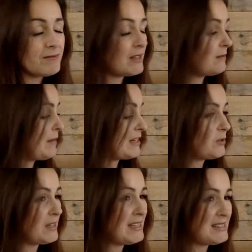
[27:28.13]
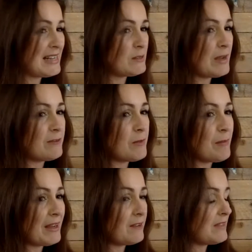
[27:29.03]
and make sure that it stays away from the
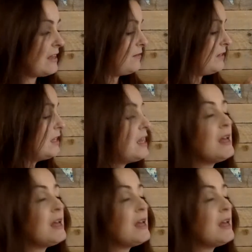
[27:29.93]
back of the oven.